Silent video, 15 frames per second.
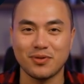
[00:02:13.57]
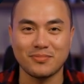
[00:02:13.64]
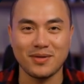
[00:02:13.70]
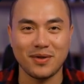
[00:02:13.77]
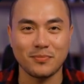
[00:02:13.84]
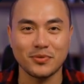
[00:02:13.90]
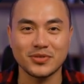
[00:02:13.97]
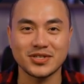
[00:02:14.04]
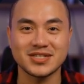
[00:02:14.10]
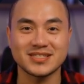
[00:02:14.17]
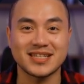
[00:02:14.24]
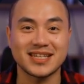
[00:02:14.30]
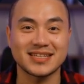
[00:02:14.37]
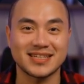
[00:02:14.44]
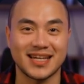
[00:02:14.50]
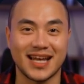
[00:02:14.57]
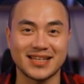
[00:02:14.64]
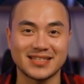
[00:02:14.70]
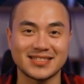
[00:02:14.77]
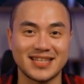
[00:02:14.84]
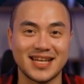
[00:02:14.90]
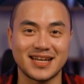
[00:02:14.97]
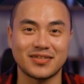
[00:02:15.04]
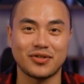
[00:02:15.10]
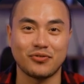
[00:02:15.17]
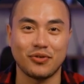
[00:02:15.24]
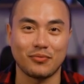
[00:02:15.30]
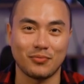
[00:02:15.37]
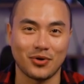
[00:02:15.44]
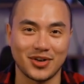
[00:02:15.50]
remember this exact state
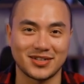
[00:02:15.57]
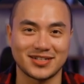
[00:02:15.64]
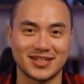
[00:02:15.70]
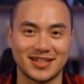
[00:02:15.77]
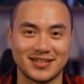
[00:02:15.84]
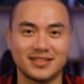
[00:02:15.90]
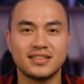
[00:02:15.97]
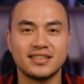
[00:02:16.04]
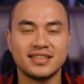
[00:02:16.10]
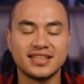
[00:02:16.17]
of the project.